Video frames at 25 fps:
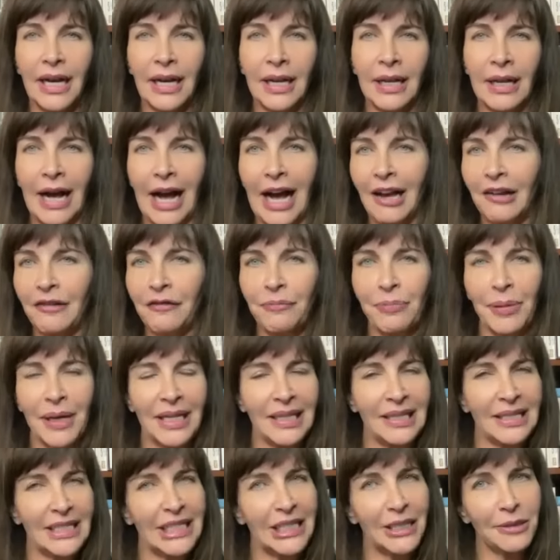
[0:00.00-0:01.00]
I've
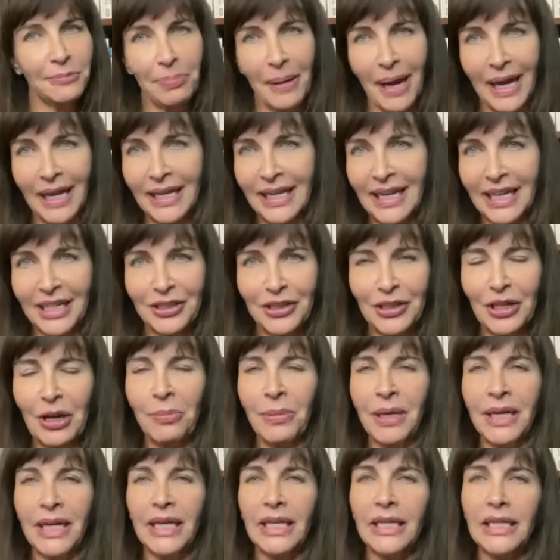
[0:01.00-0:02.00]
been spending so
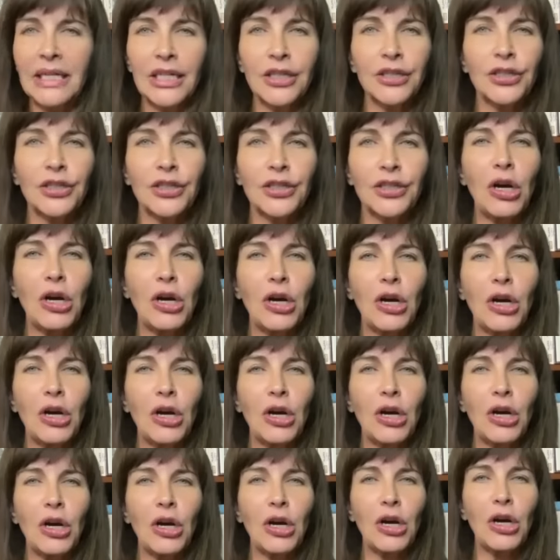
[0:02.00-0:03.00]
many years.
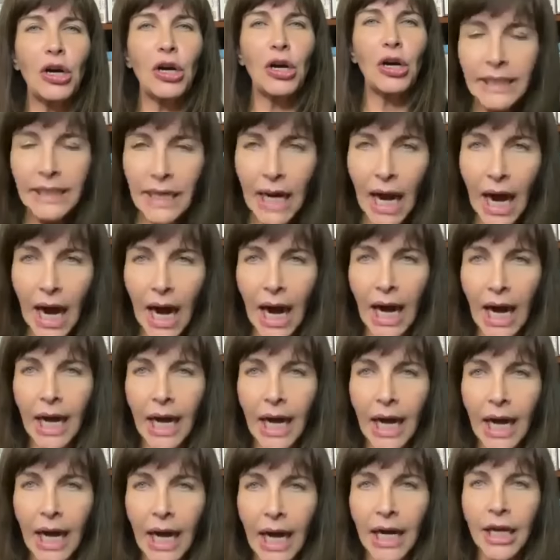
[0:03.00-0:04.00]
It's not just a
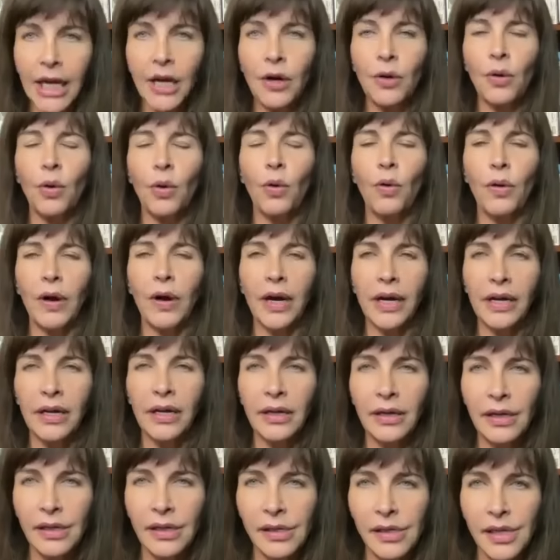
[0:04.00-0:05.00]
few terrorists.
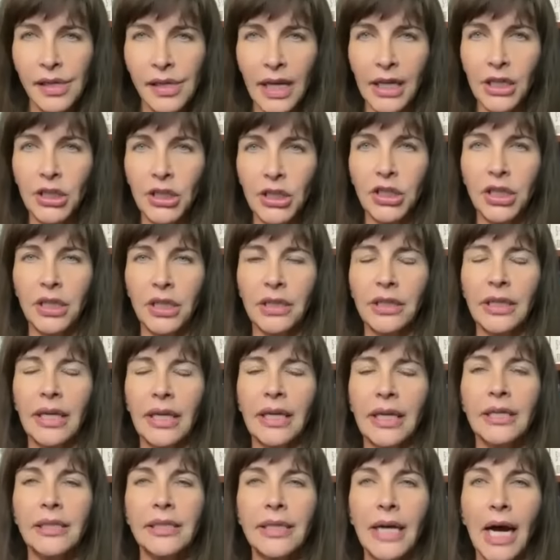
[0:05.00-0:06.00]
The entire
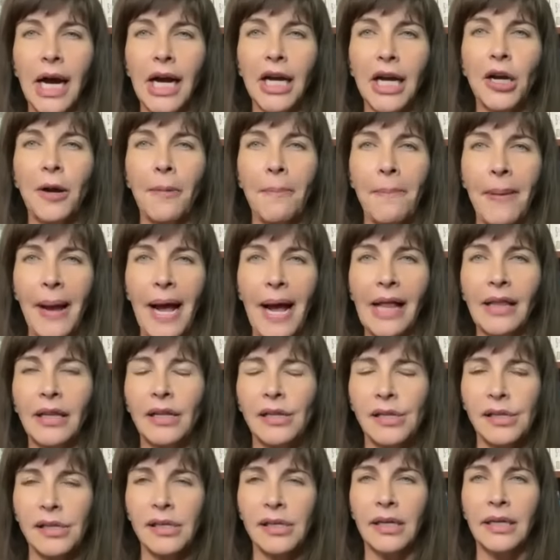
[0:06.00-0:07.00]
organization, the
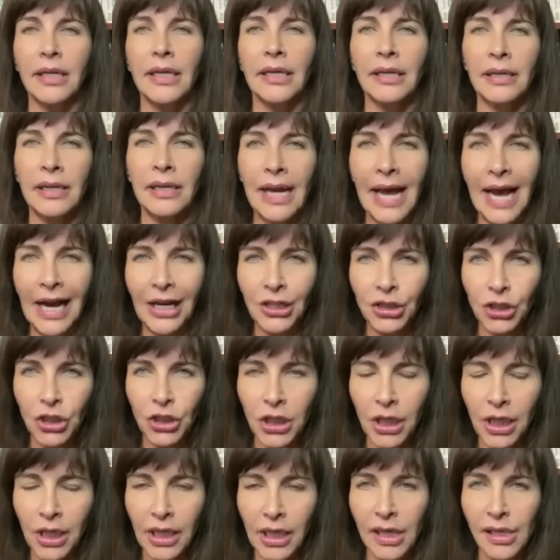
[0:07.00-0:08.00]
entire
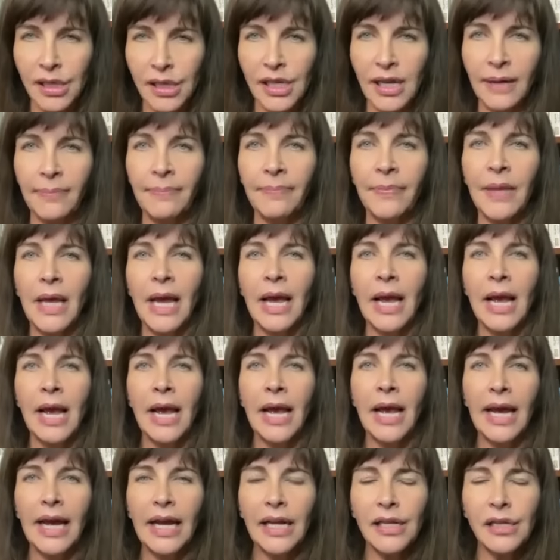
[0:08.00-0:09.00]
Palestinian
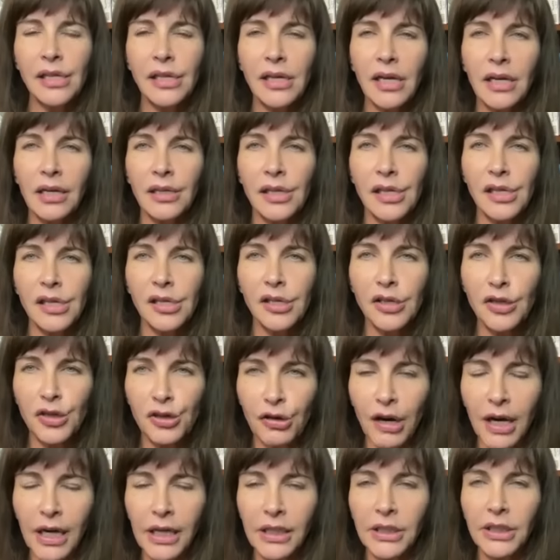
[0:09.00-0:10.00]
nationalism is
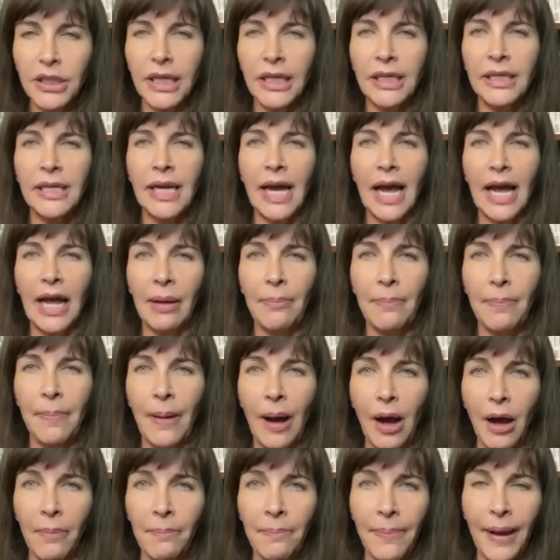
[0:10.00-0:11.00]
constructed
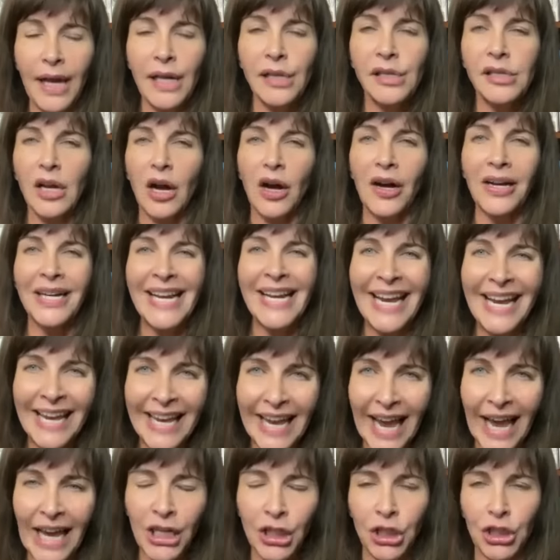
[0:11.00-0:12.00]
based on
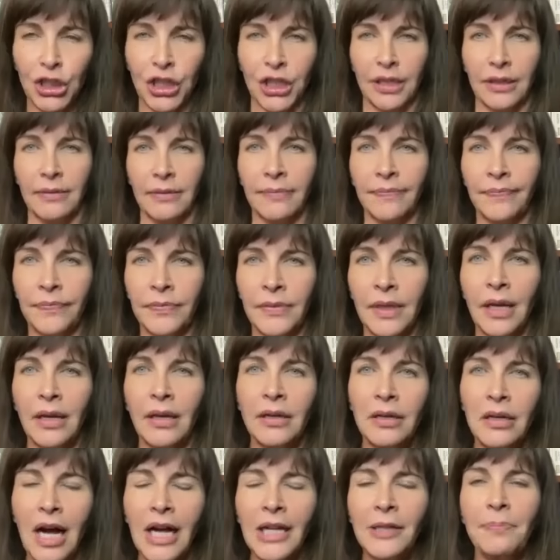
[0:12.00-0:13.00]
negation,
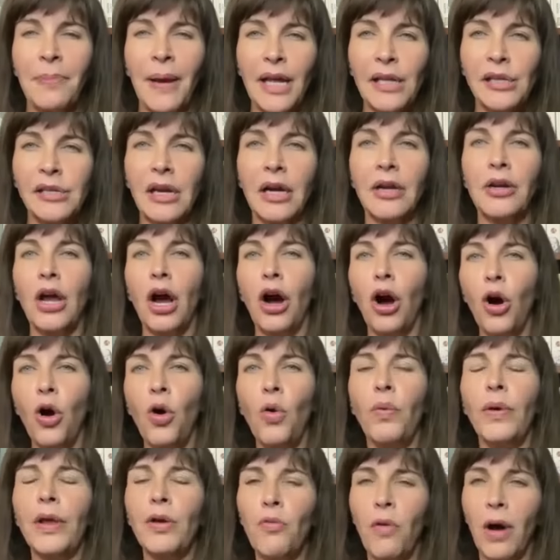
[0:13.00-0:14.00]
not based on, oh,
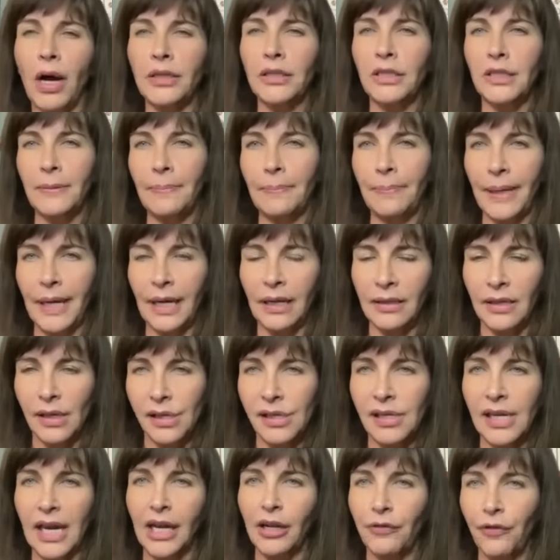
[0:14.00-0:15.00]
we want to build a
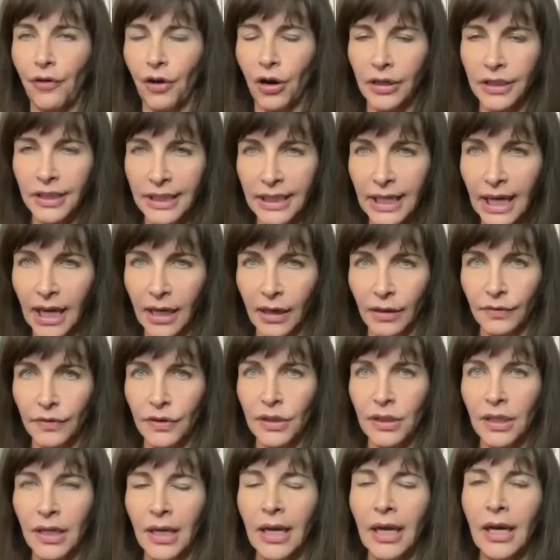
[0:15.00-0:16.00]
state for
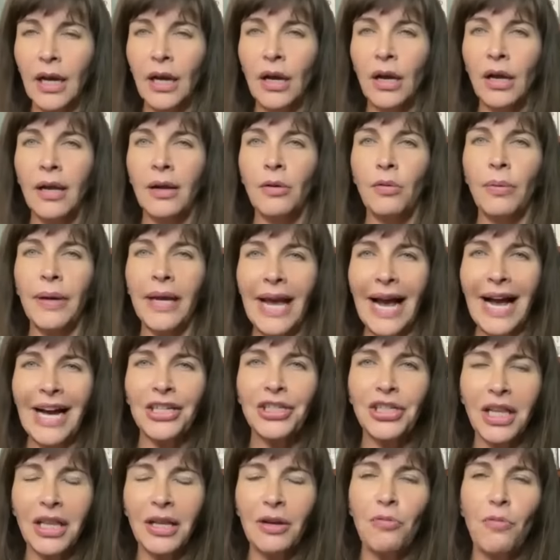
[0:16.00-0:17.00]
ourselves. We
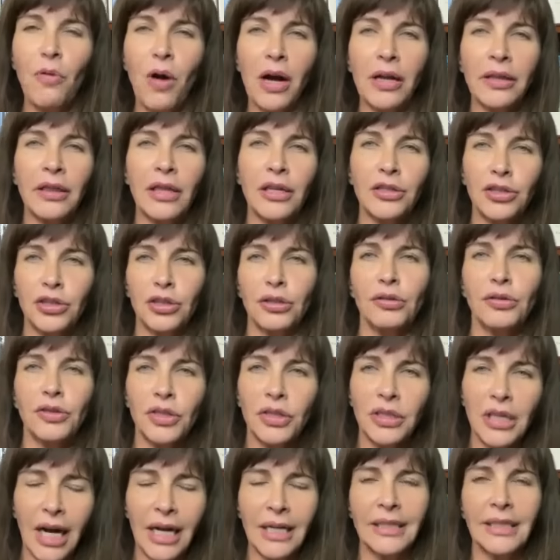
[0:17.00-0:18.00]
actually want the Jews
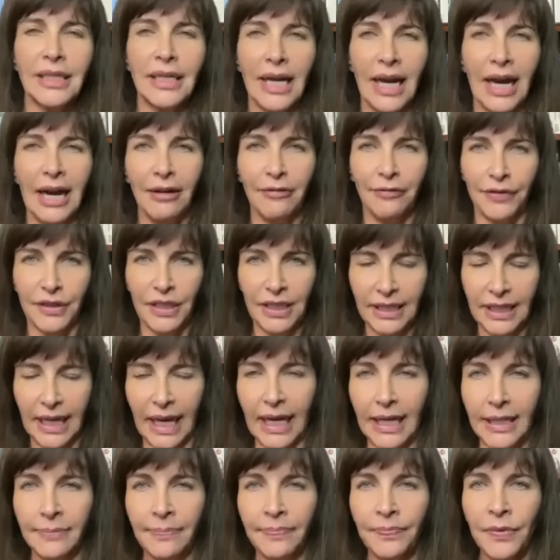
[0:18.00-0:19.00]
not to have a state.
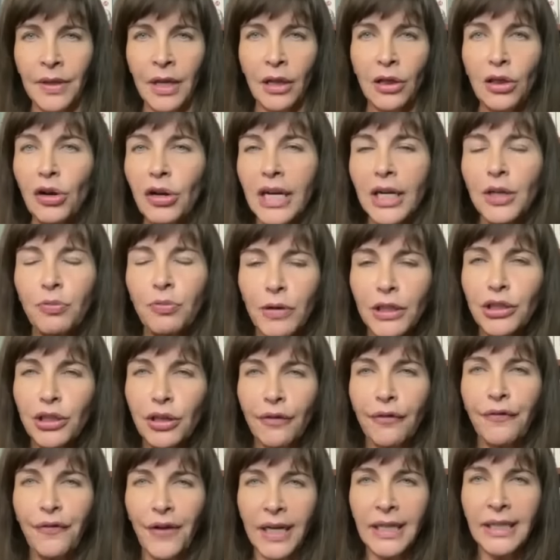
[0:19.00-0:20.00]
Look at what you're
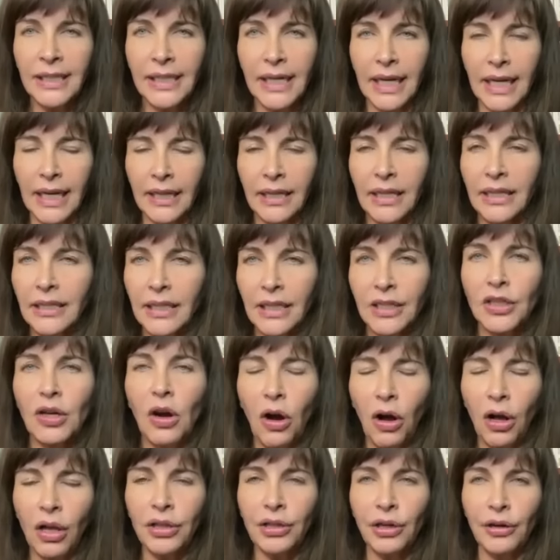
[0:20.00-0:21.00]
funding. This is
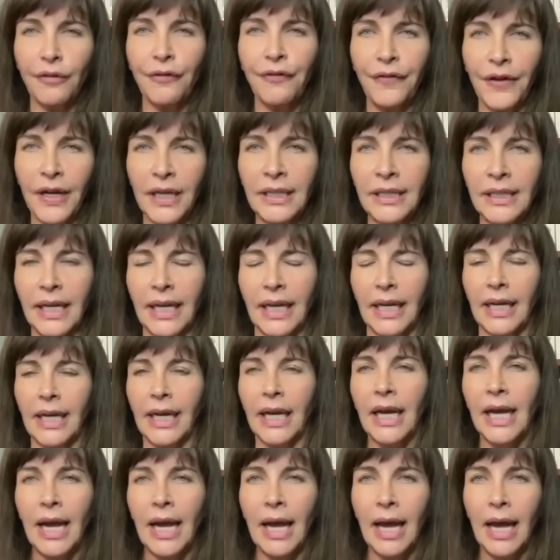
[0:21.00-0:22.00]
all you're funding.
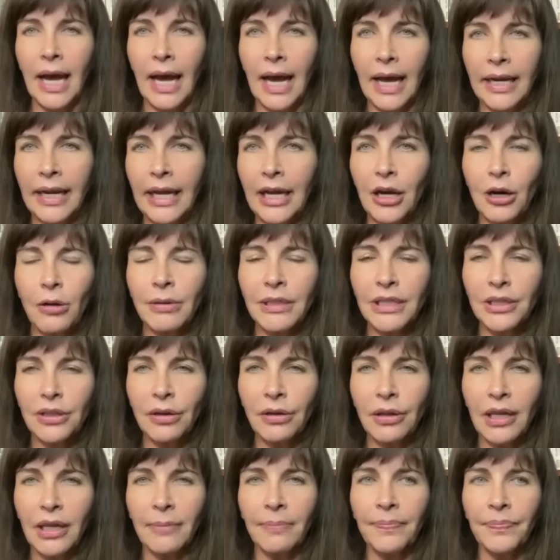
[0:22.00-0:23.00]
And I always
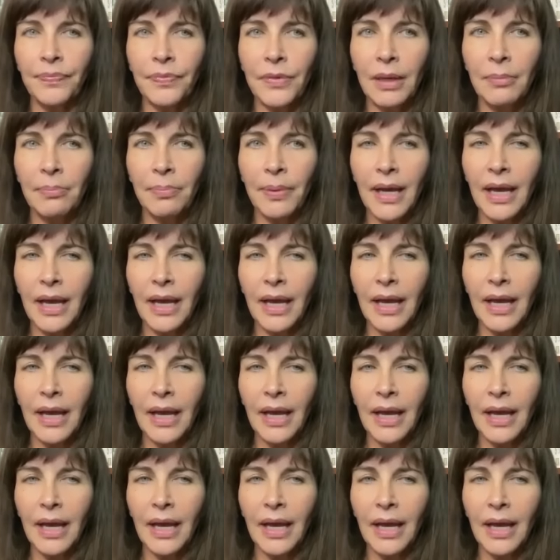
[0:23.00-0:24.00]
told them,
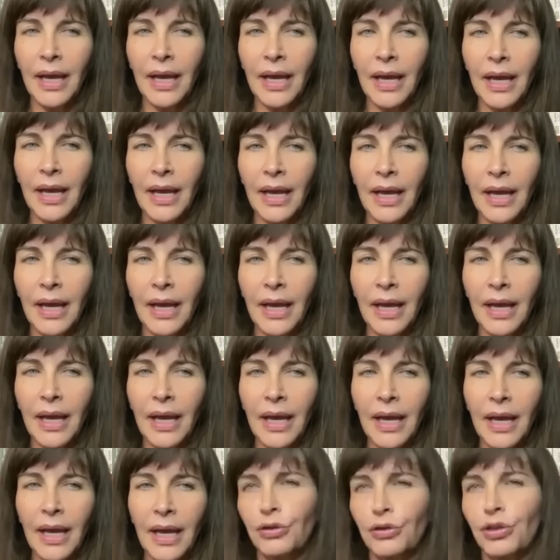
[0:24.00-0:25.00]
if you're funding
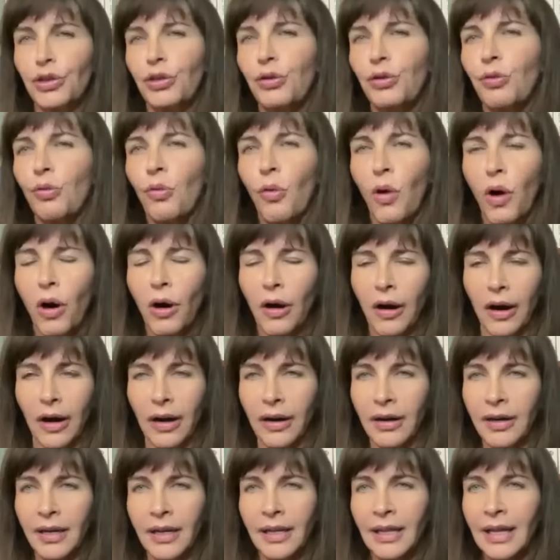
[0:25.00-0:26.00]
that, it will
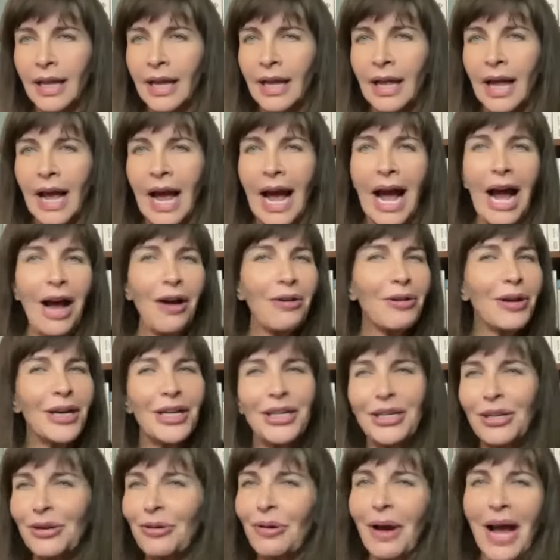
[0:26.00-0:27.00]
always go to war.
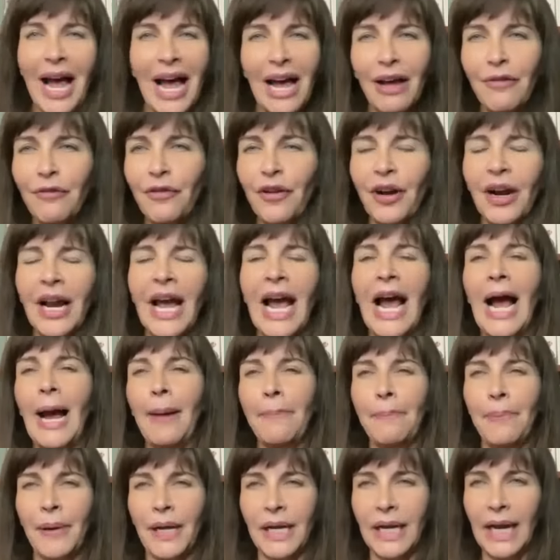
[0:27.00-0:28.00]
How can you
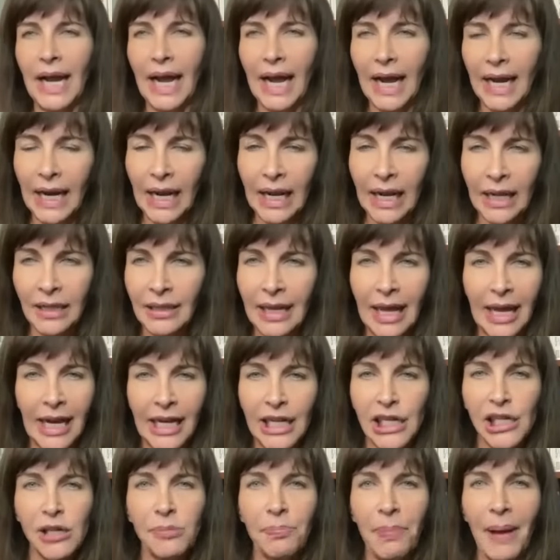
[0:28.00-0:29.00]
ever happen and
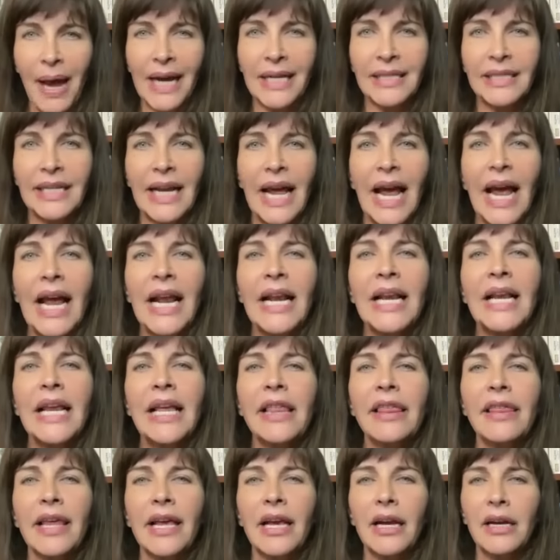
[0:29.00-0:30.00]
expect
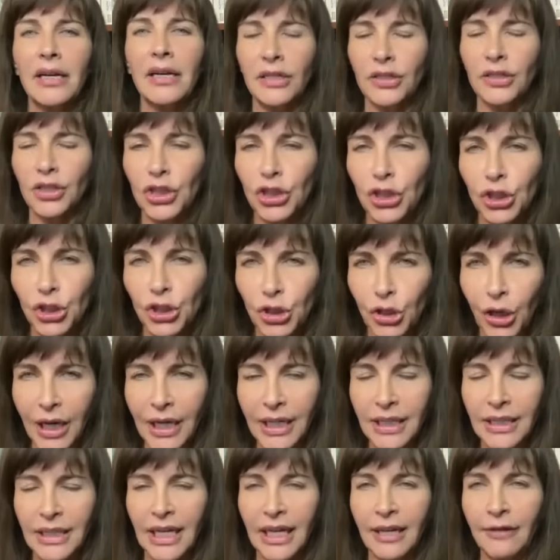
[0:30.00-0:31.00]
anything
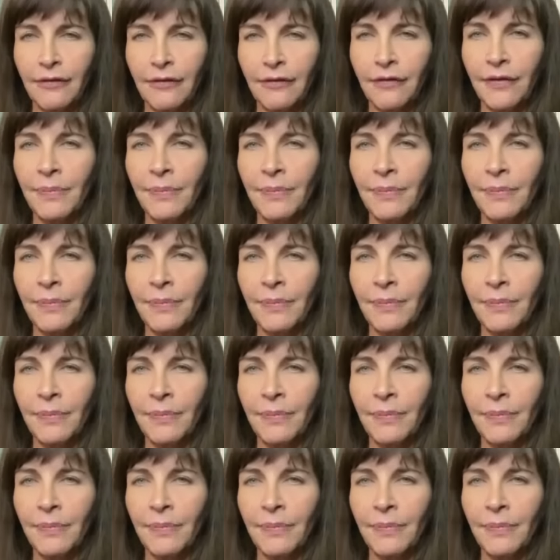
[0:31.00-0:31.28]
constructive